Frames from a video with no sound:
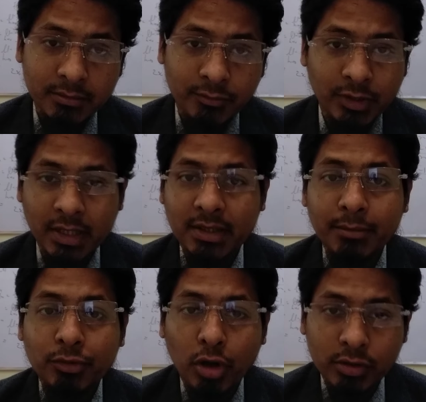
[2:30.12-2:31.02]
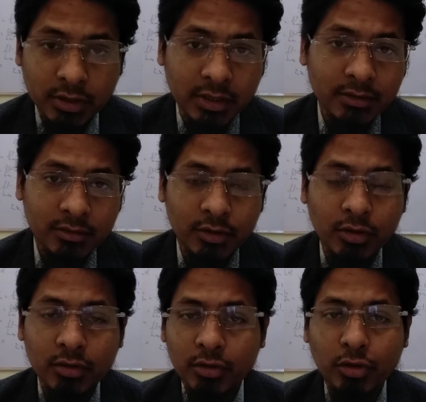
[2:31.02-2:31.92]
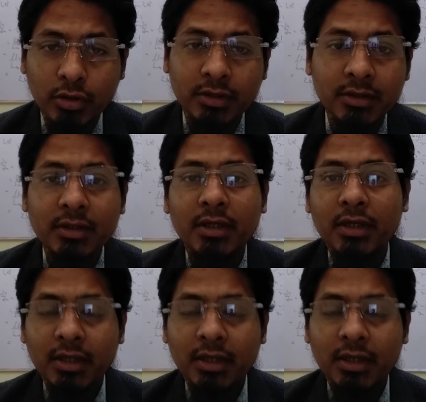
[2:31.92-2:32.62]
which has some toxic, the toxin.